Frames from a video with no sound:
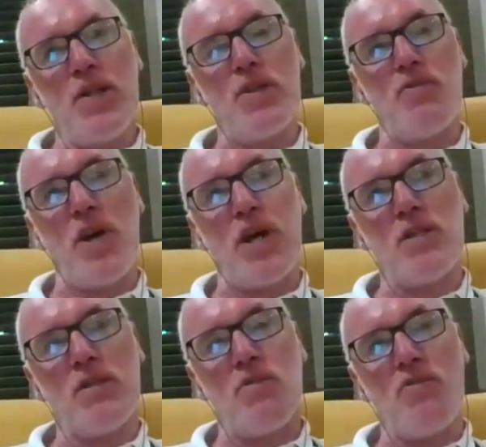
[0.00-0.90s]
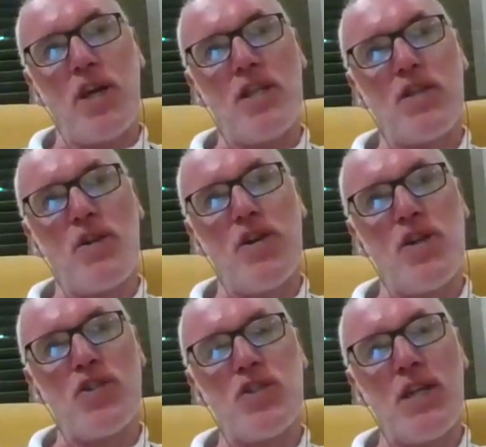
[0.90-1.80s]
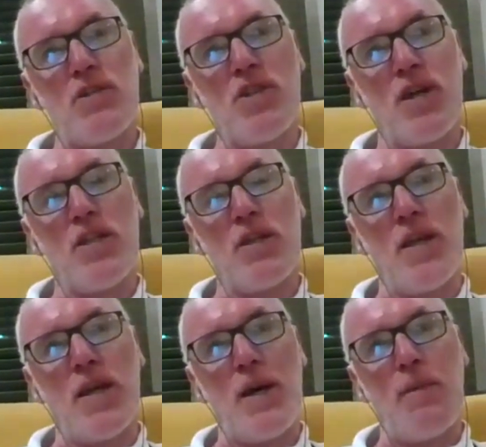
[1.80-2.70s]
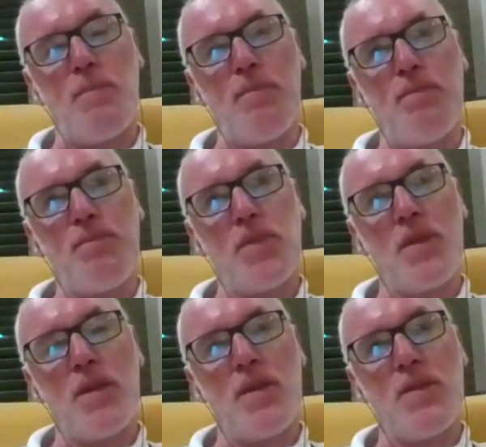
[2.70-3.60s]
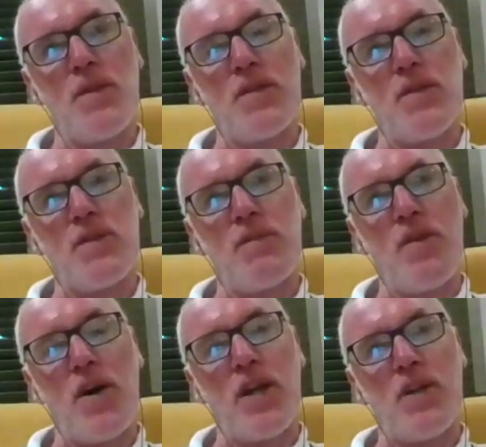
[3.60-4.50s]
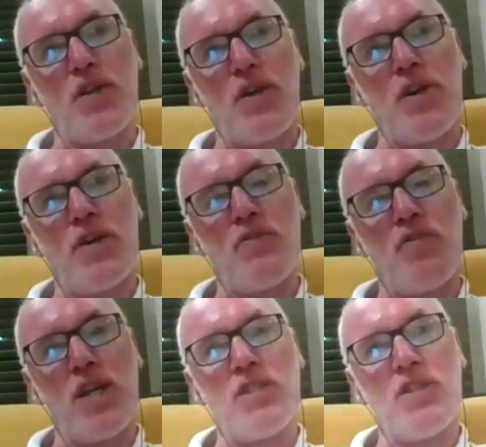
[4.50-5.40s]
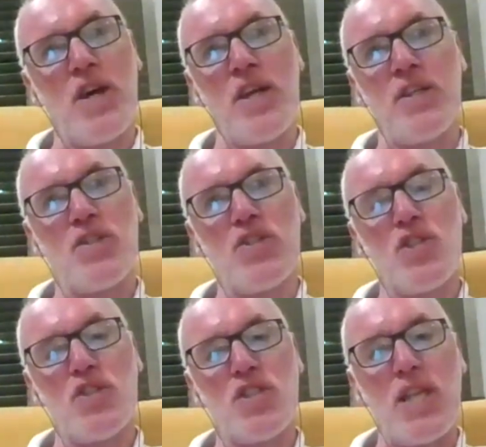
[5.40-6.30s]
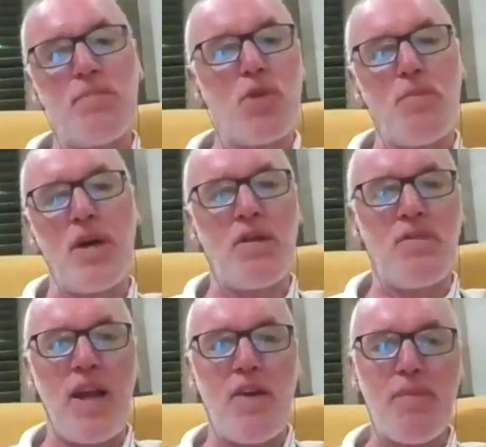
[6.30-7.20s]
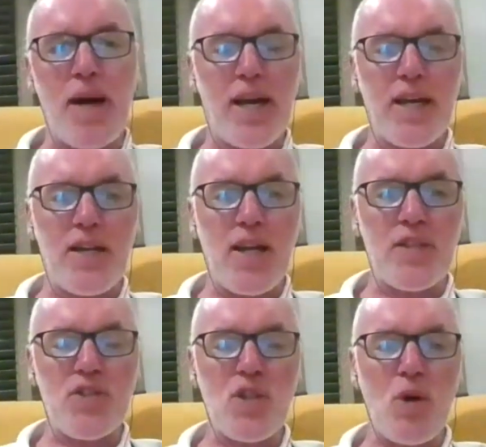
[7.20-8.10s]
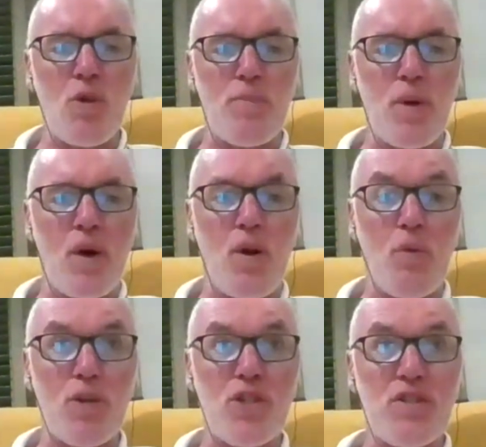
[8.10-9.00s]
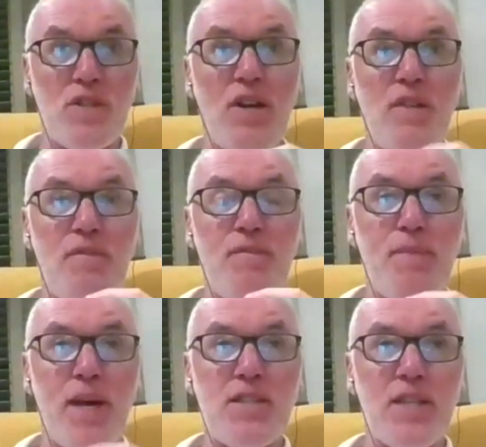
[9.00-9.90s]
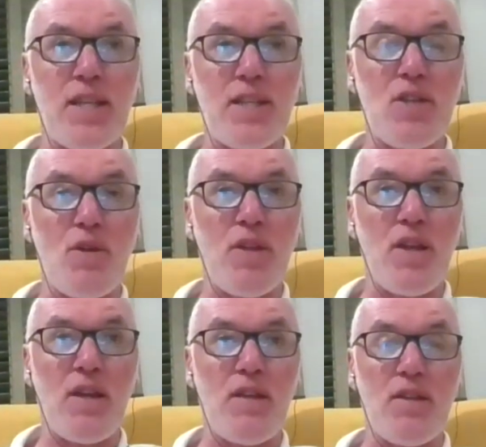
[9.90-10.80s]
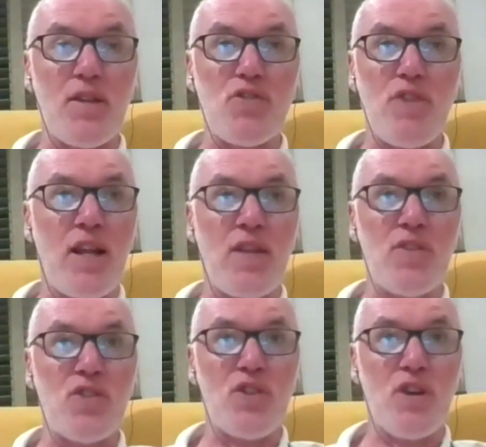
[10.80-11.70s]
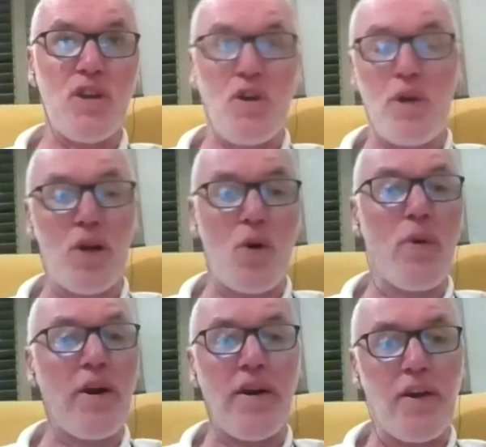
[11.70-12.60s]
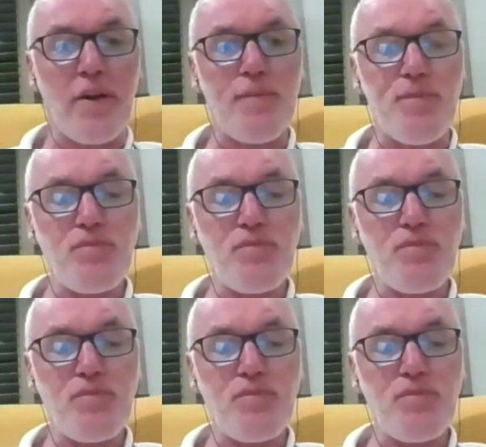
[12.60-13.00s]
the right third, just outside the final third on the right side, and she just stepped up out of left back and stole the ball, which kind of basically told the Australians, you're going nowhere here.